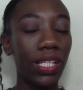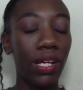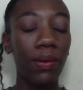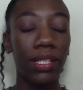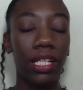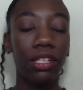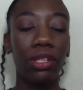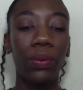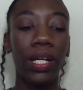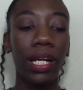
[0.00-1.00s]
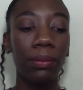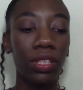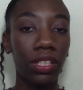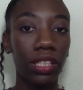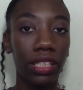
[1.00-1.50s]
So I was like, you know what? I'm
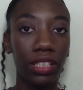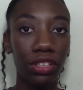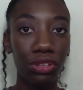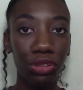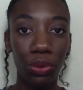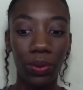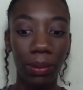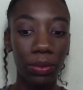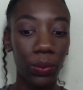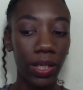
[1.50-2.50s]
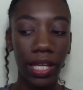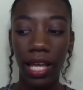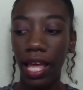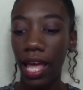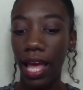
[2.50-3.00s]
just going to continue doing what I'm doing.
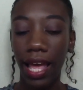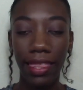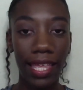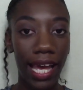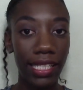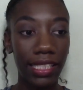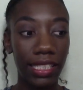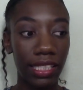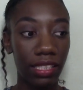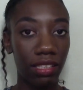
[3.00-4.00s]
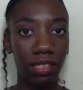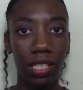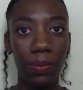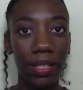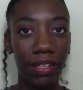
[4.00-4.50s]
And that's
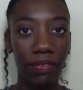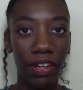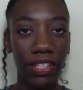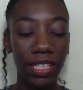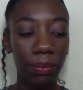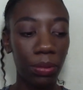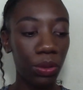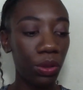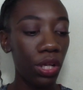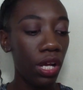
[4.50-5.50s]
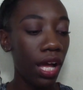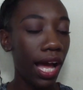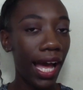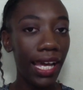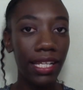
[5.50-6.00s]
keeping it very simple.
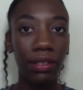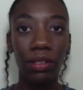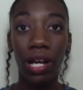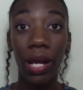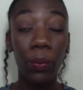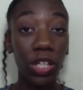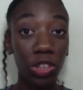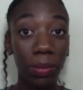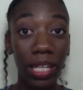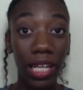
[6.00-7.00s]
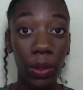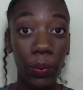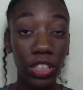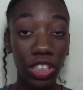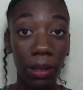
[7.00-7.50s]
I wash my hair
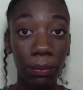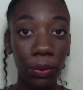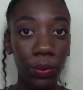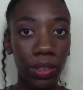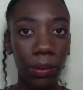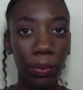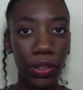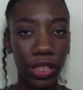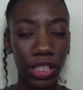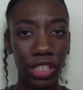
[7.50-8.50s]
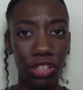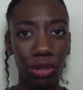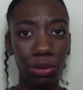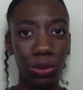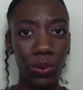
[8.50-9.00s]
with shampoo. Some persons
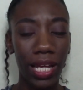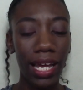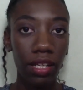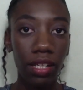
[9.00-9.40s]
don't do that.